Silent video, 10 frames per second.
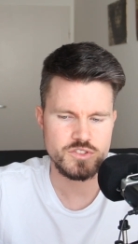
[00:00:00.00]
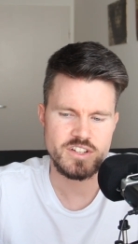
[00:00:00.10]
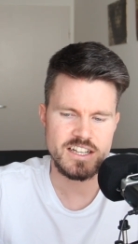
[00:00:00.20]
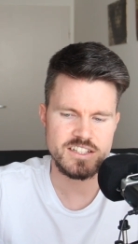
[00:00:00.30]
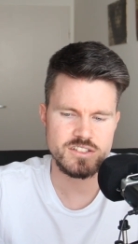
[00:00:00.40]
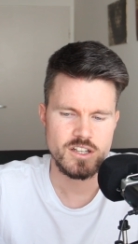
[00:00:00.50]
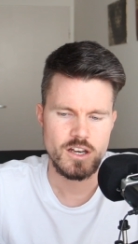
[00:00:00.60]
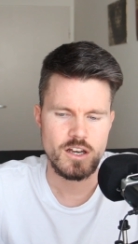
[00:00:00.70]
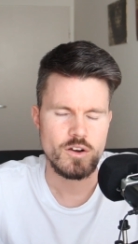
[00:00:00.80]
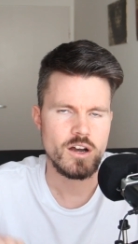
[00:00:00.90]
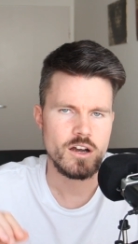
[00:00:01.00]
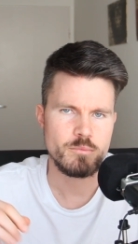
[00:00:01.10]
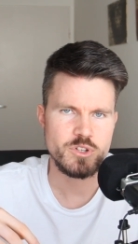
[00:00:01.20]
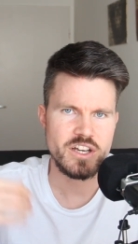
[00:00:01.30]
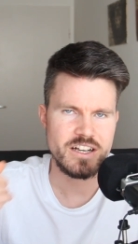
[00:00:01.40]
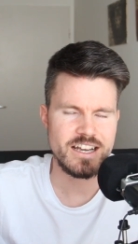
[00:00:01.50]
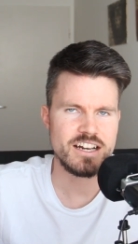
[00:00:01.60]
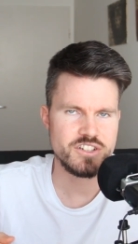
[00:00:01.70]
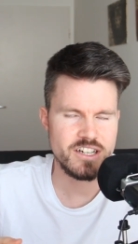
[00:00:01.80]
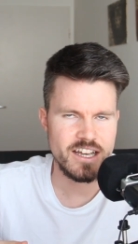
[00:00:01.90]
So that's um, you can
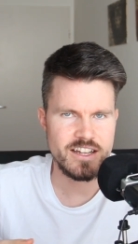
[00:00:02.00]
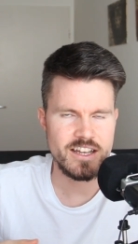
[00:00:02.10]
calculate